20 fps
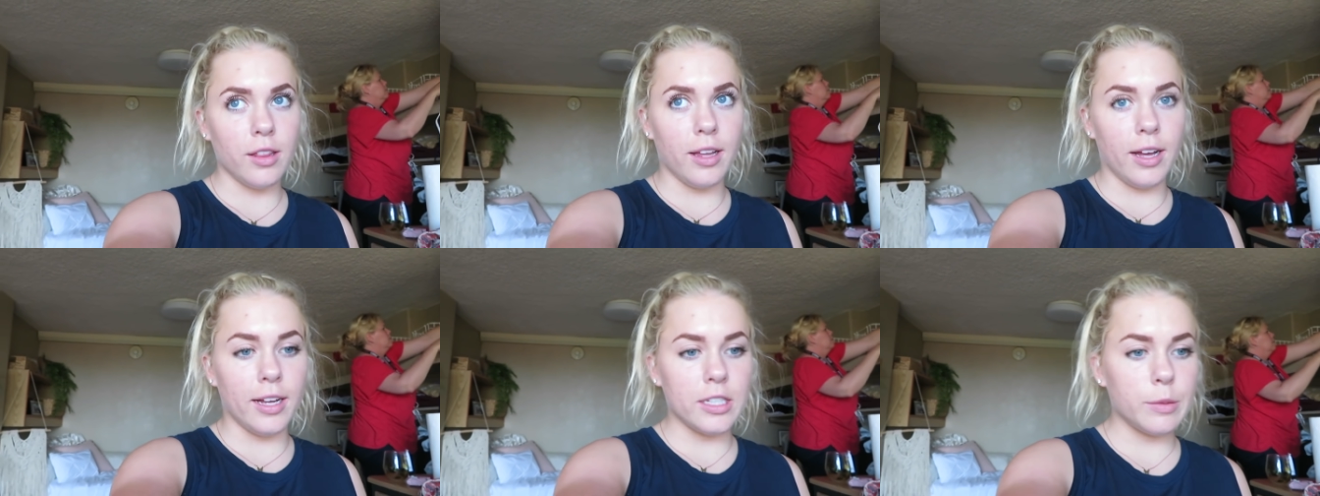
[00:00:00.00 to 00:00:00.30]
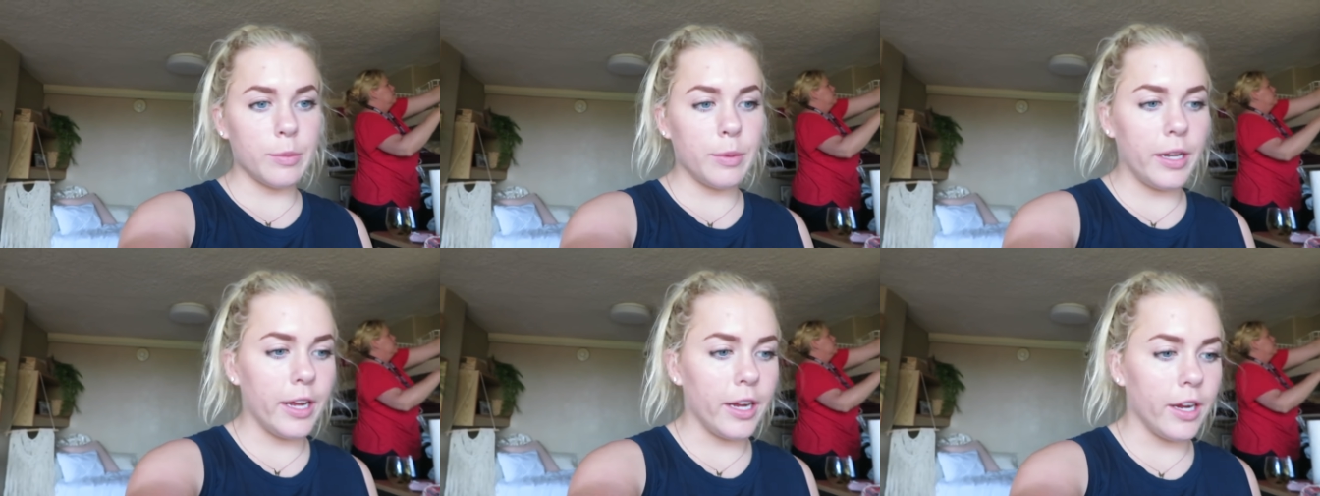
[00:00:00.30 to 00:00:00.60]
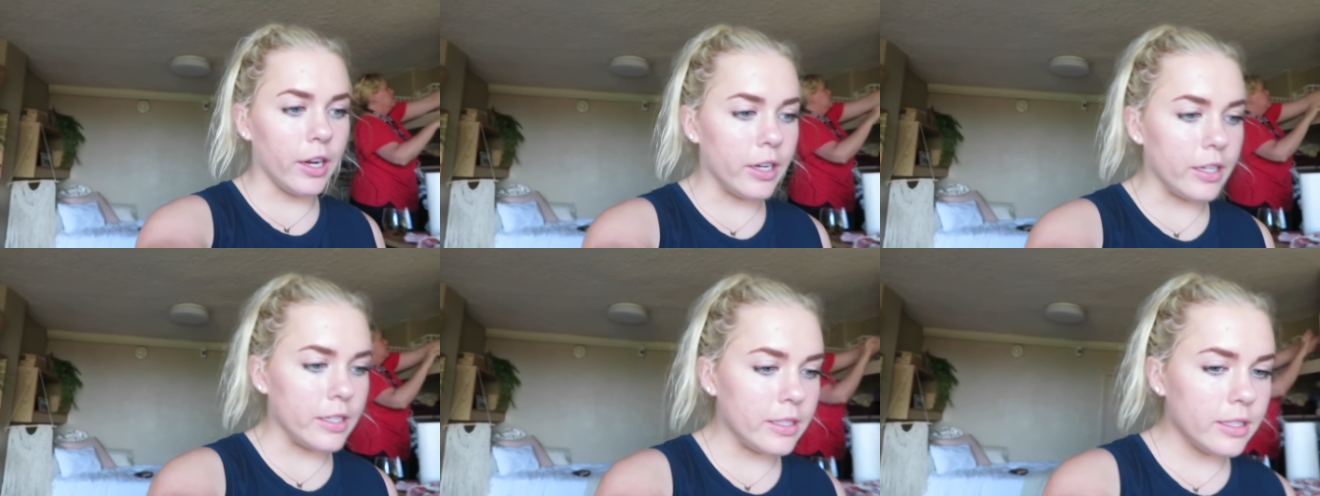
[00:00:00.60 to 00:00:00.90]
last minute
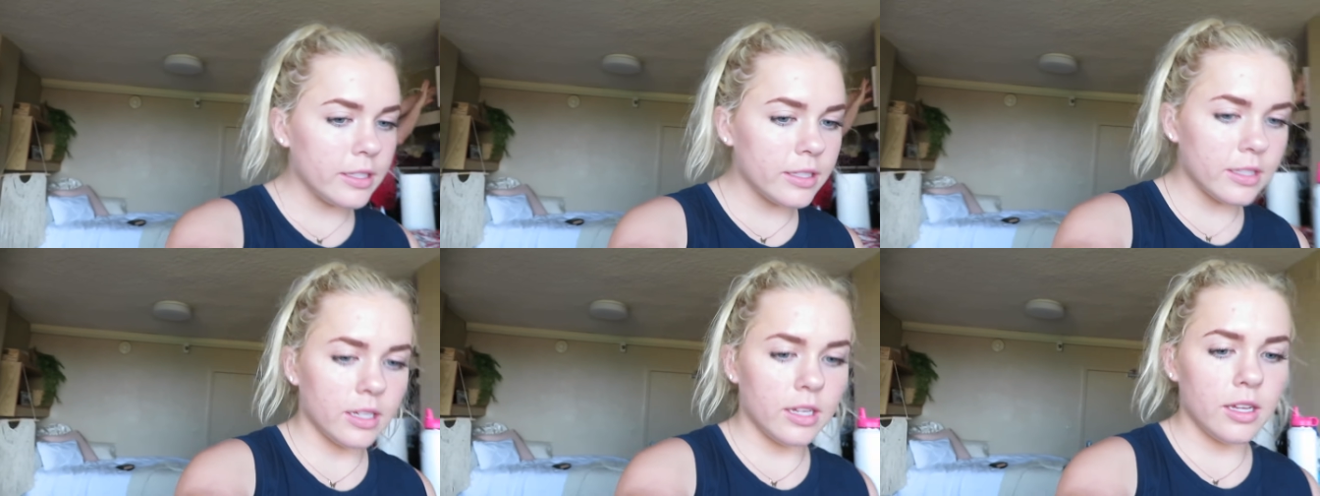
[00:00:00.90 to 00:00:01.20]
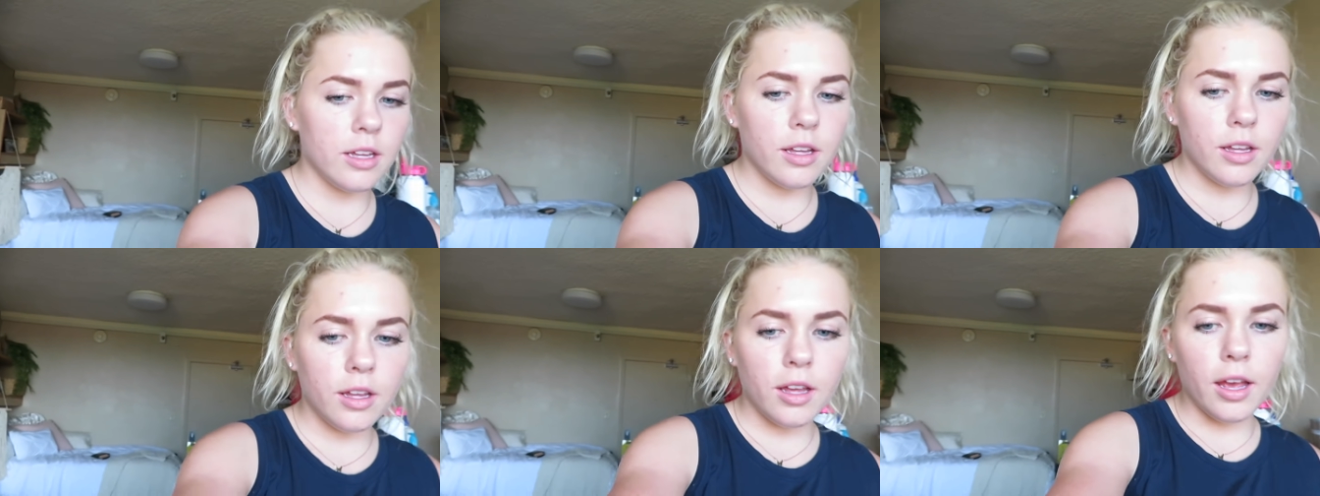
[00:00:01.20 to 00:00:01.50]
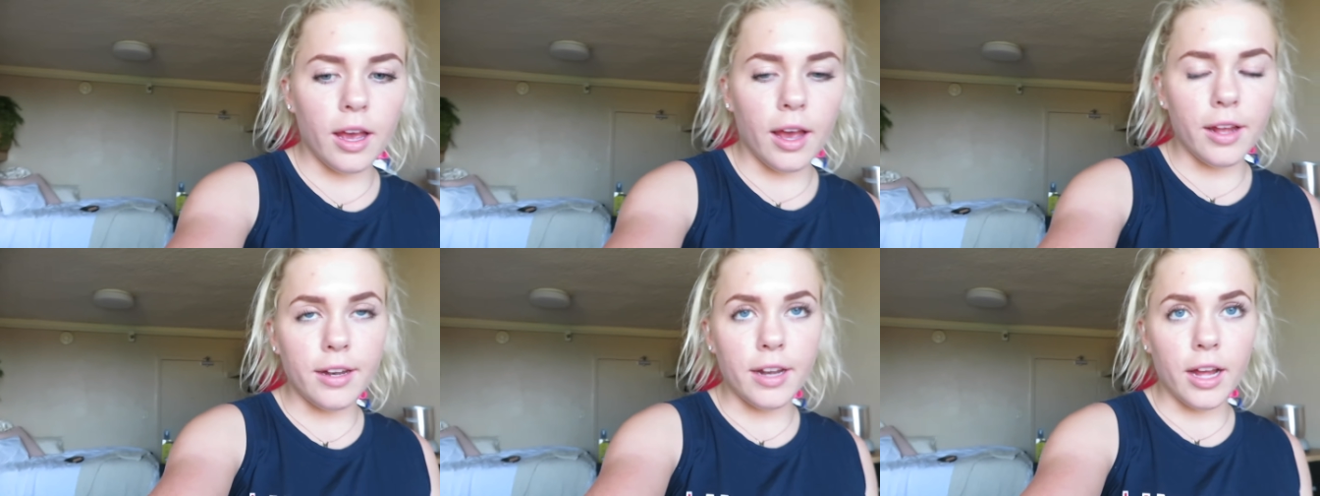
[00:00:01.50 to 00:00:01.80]
errands.
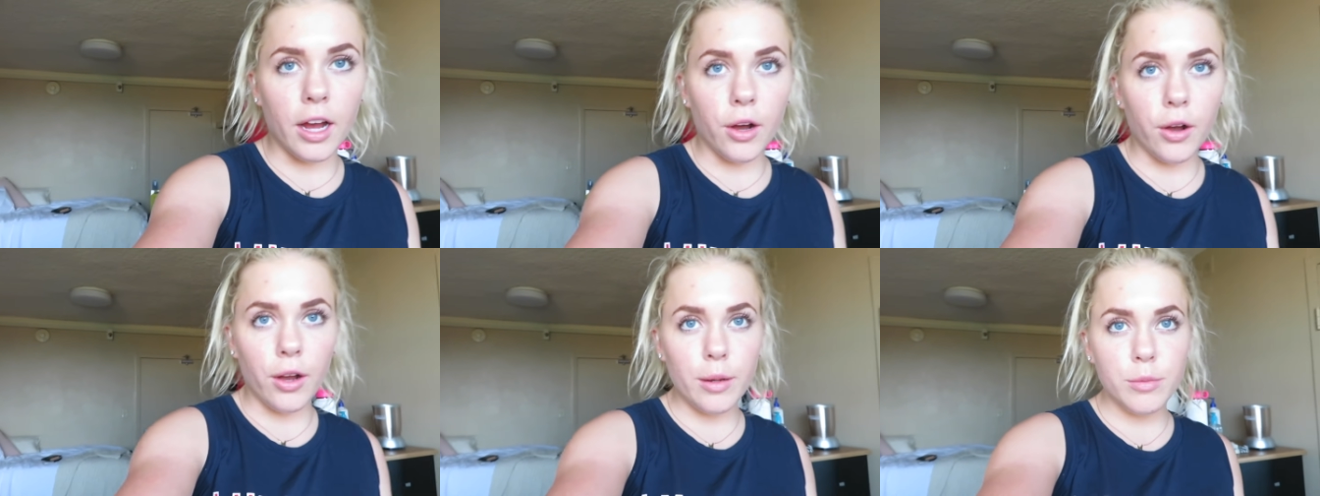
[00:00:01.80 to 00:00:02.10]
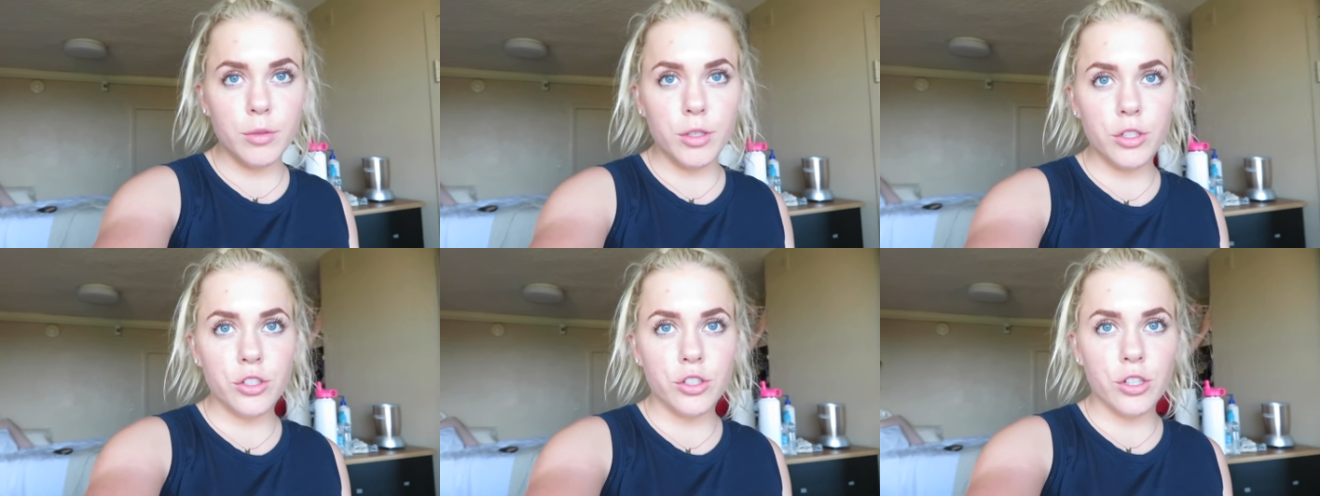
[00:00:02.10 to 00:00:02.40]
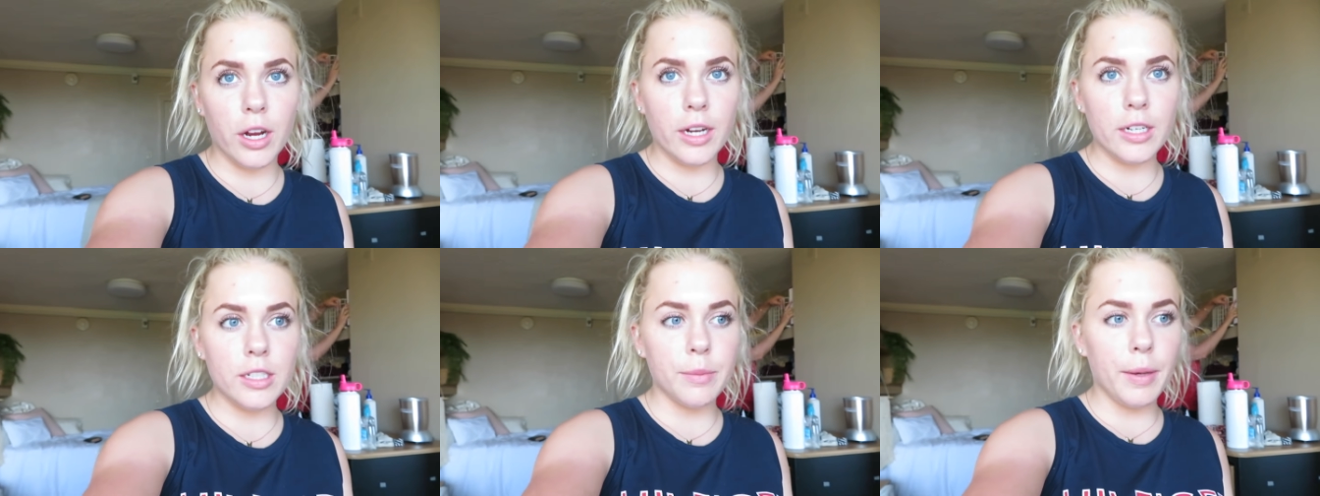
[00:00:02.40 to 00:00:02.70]
And now I'm just
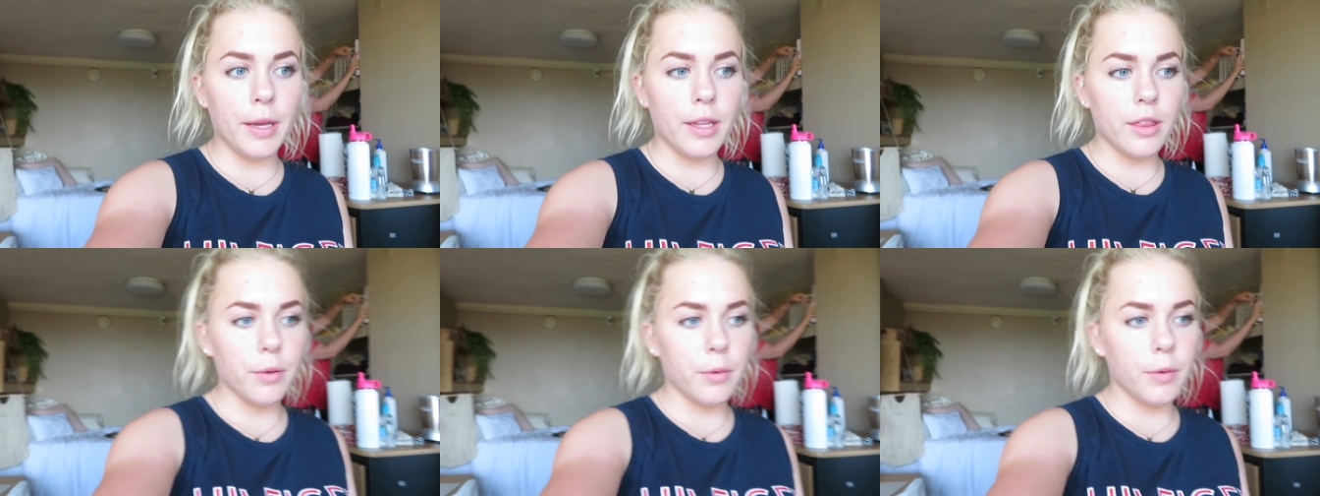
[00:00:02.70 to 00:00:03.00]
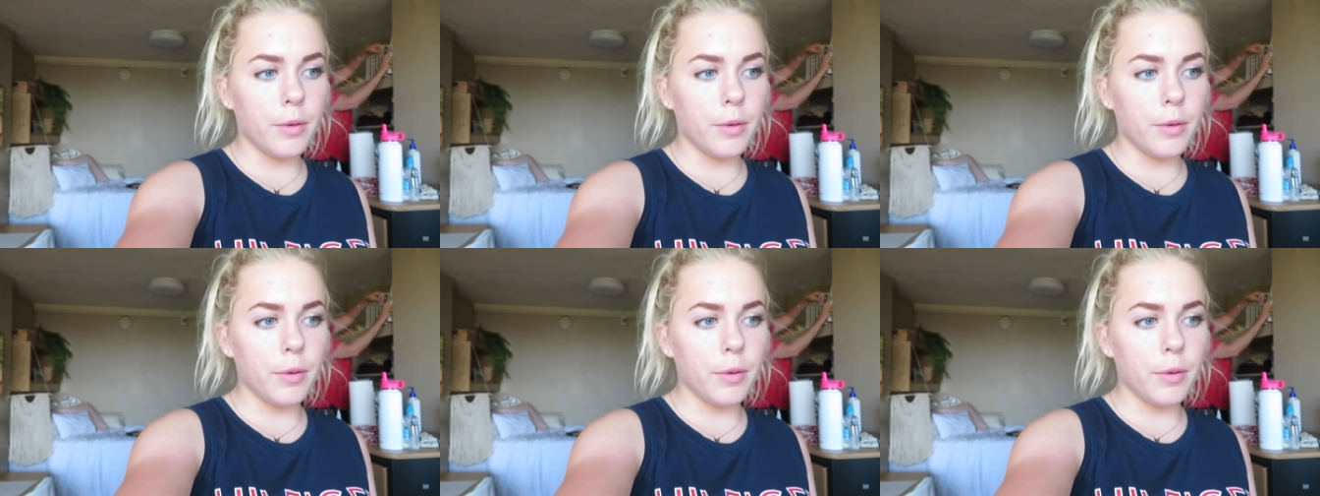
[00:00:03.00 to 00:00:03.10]
trying to make the